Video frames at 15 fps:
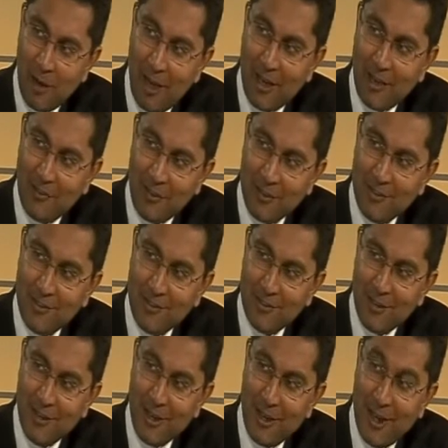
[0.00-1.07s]

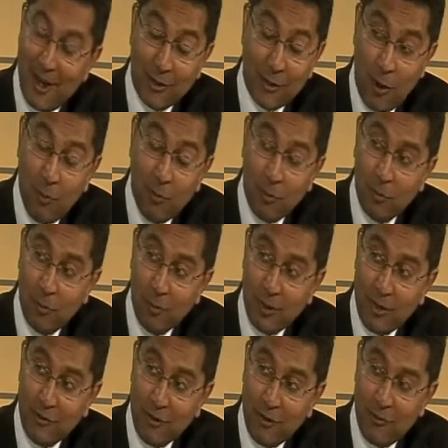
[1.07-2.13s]
behaviours, and comparable
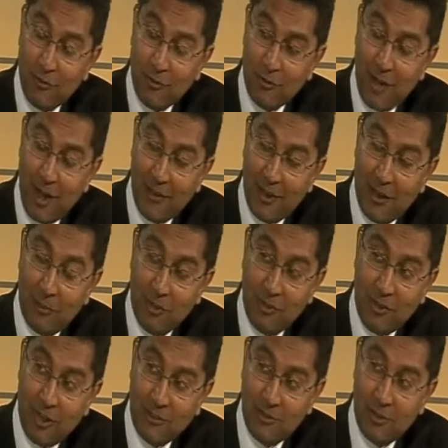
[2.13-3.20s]
in terms of how they'll be
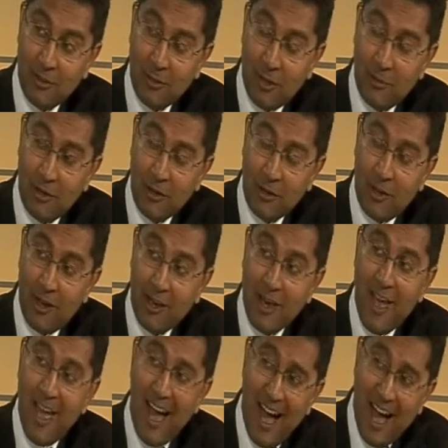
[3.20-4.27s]
judged in the public eye,
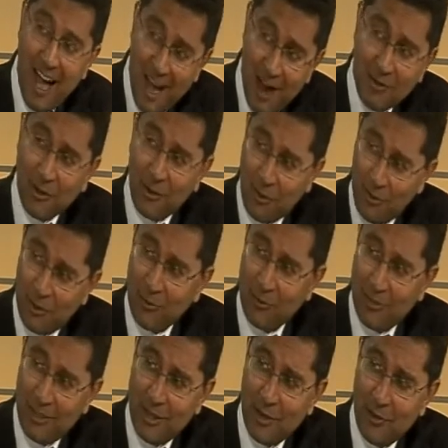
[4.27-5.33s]
are occurring
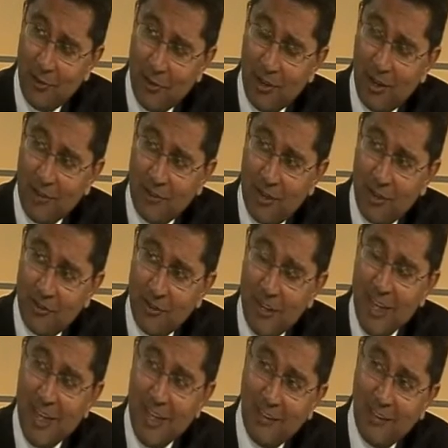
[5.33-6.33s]
within their organisation.